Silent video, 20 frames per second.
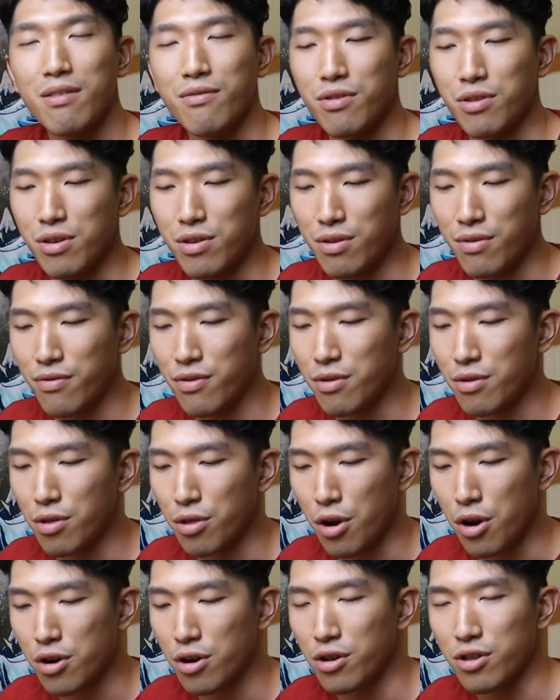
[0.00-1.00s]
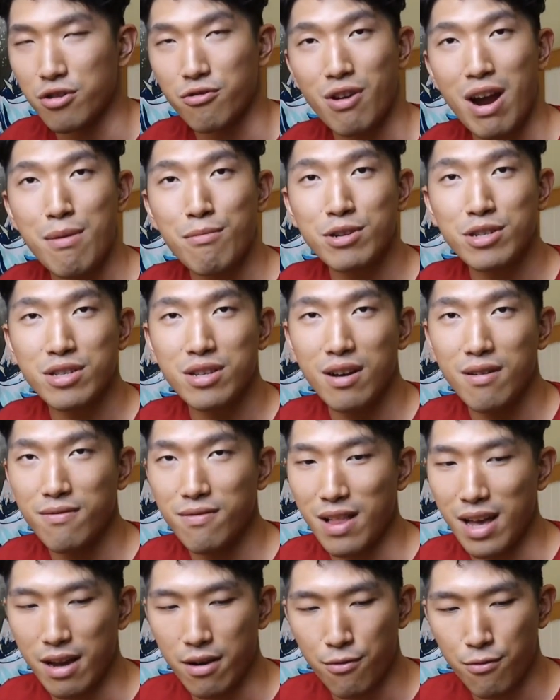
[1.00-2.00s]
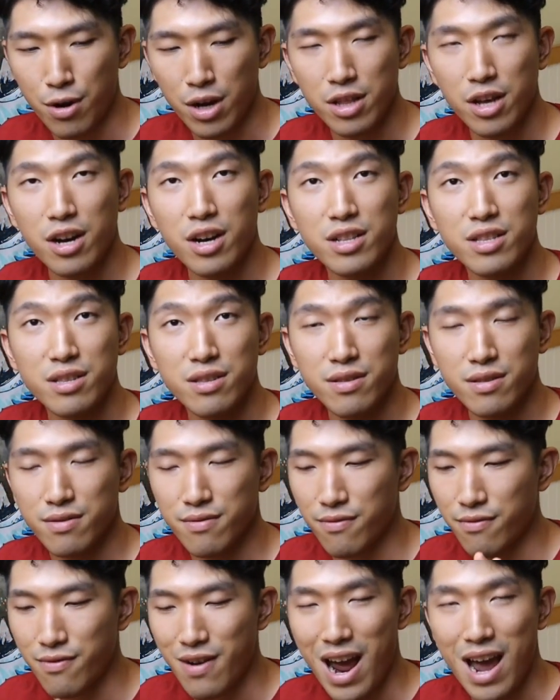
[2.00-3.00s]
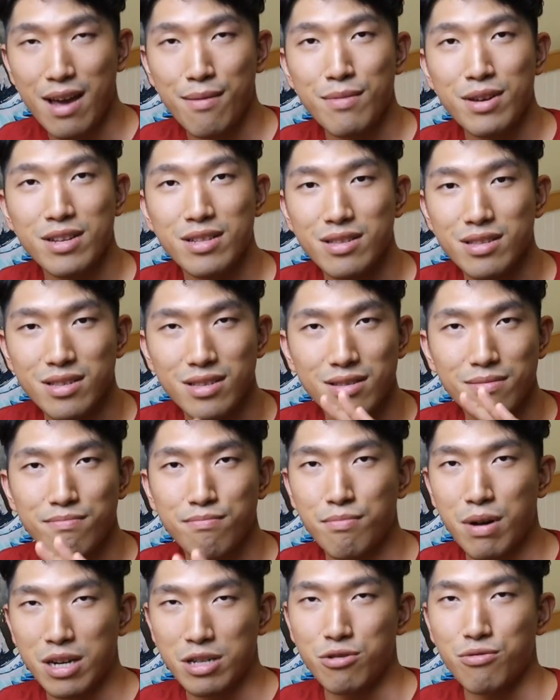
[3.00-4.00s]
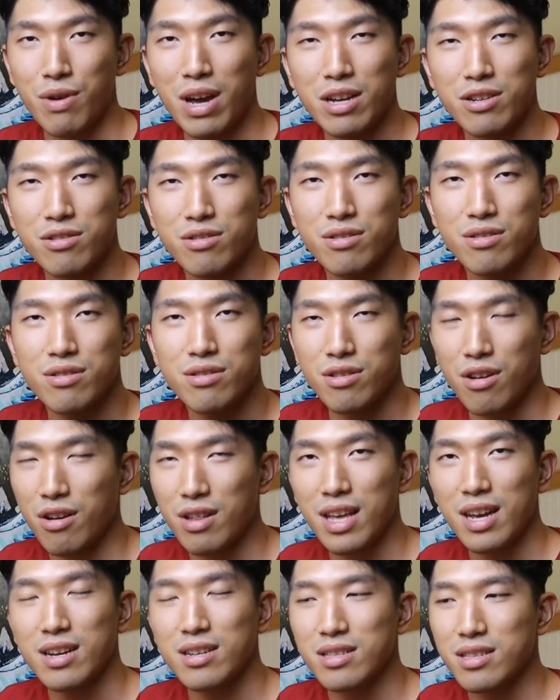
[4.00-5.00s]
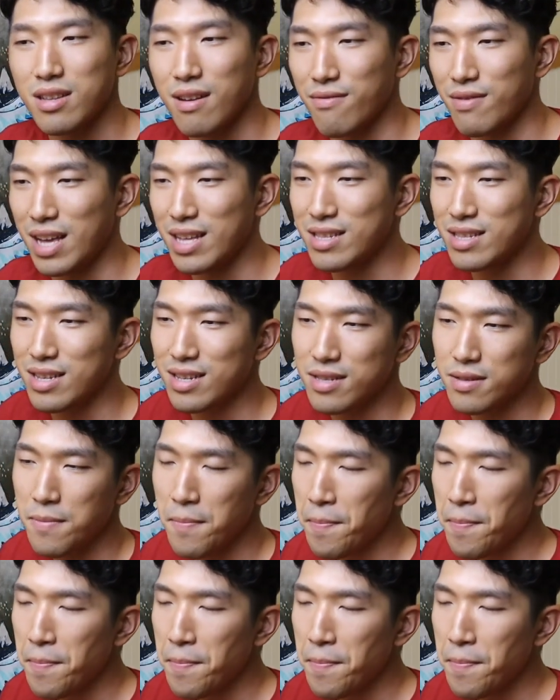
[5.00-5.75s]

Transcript: If you, if you learn all the grammar stuff like run-ons, fragments, punctuations, all that good stuff, tenses,